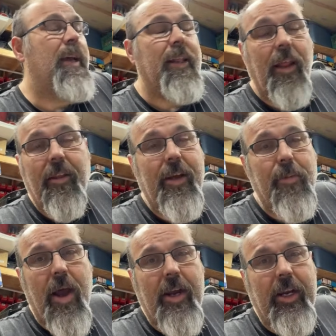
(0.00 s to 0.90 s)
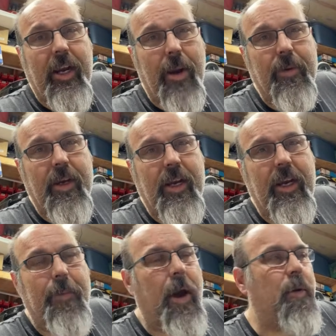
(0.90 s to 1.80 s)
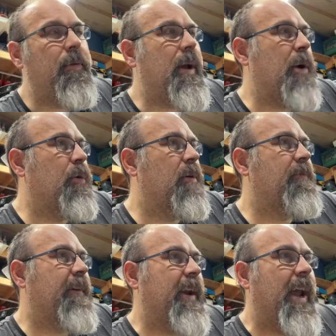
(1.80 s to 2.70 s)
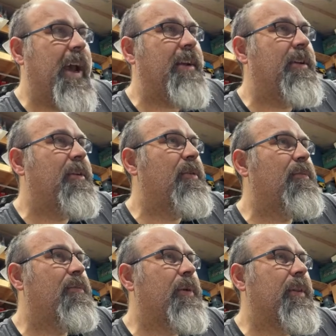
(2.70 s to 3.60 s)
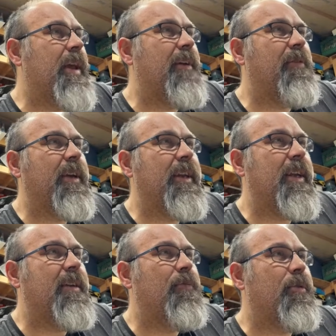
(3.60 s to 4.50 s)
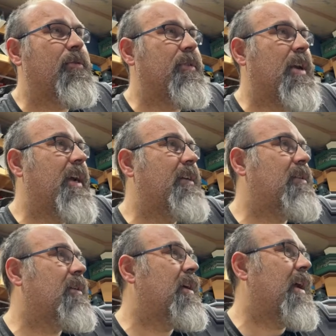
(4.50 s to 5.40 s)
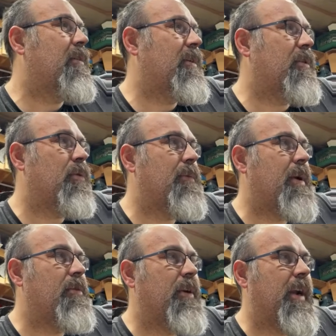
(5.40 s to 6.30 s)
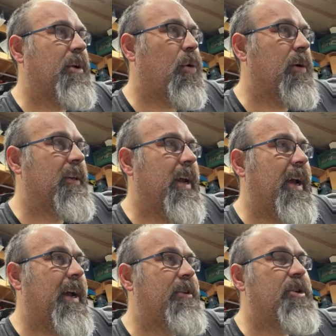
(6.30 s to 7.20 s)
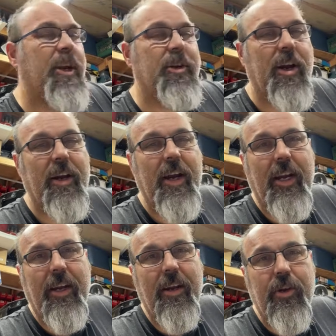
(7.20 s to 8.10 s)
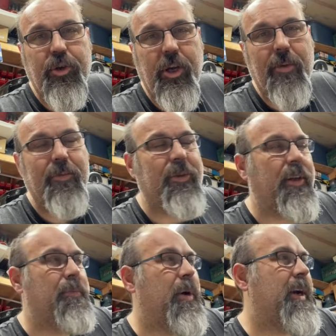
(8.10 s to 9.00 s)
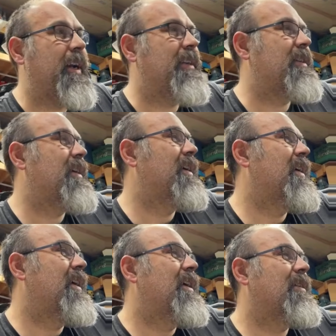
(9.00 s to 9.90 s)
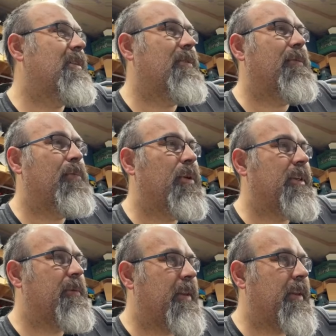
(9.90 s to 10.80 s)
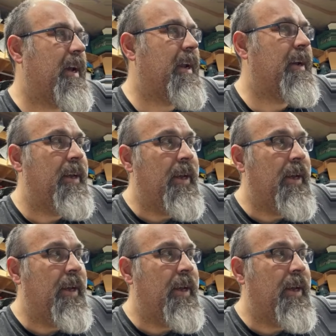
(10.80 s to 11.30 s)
Luckily on mine, the cam didn't need to come out. I would have if I'd had to, but thankfully it didn't, which was nice. I don't have to worry about doing any torques on the heads, changing out any shims and the buckets. So pleased about that.